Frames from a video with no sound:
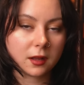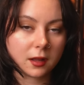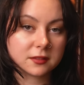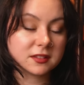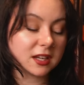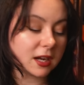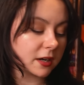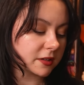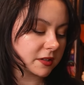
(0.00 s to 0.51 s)

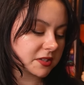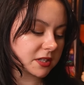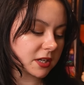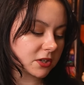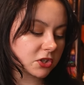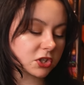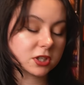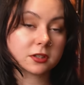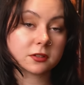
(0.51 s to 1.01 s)
And the artist
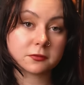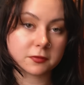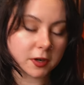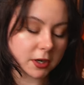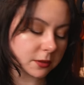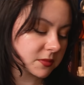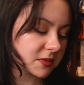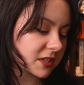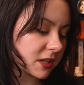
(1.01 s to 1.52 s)
actually
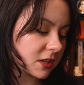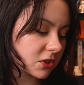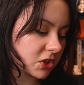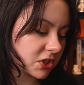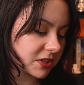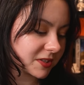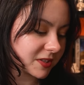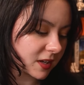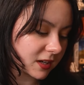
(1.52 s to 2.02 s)
confirms this.
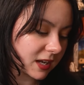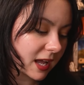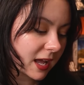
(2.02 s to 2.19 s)
She said,